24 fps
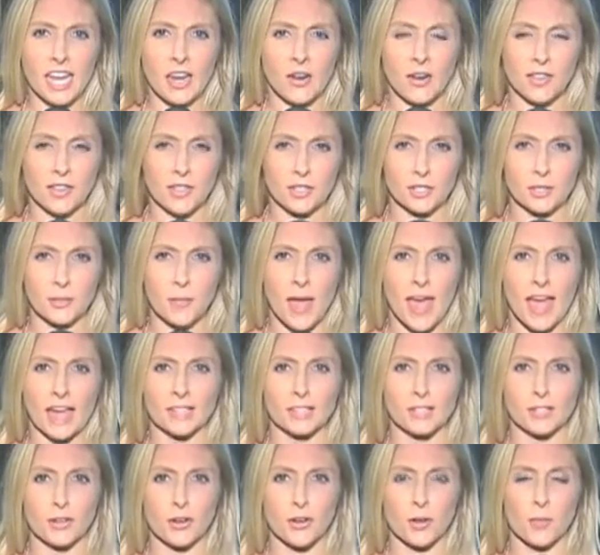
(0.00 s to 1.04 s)
here at this
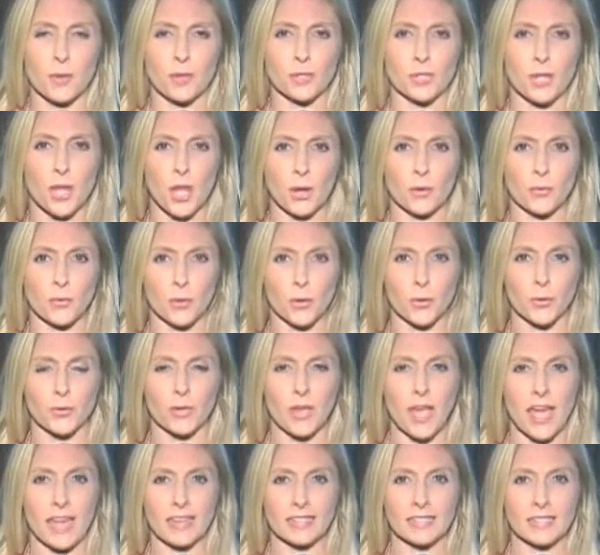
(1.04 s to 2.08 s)
Max and Erma's on Route
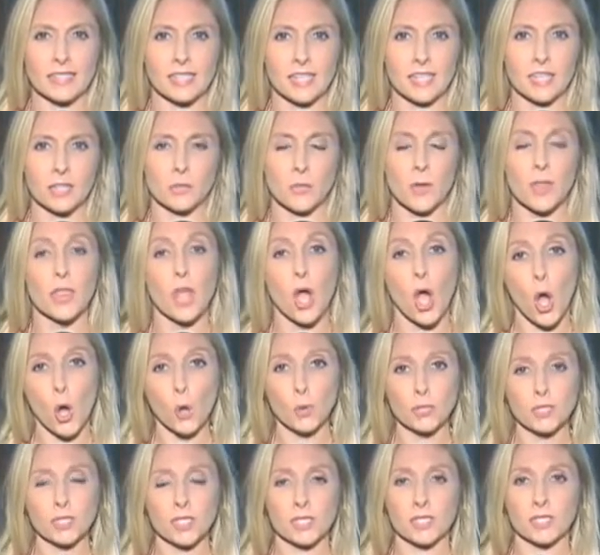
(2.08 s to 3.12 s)
19 when the
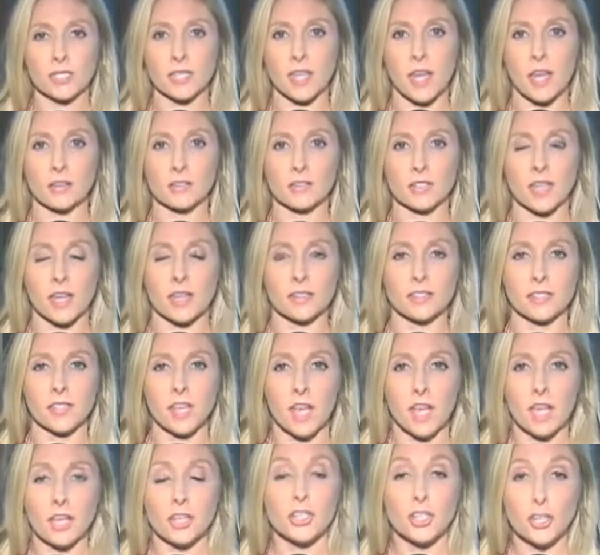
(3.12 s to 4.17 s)
hostess tells us
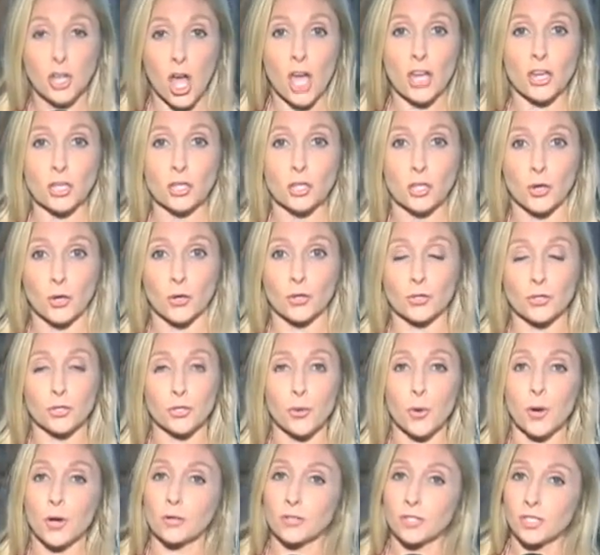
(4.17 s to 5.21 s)
she got an alert
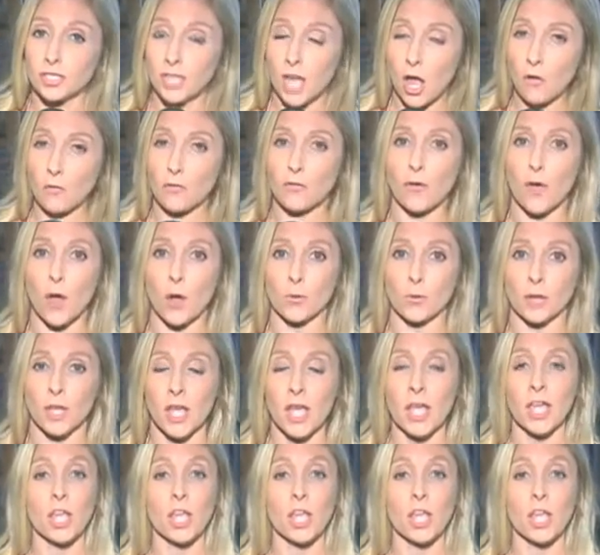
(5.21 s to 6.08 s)
to her cell phone.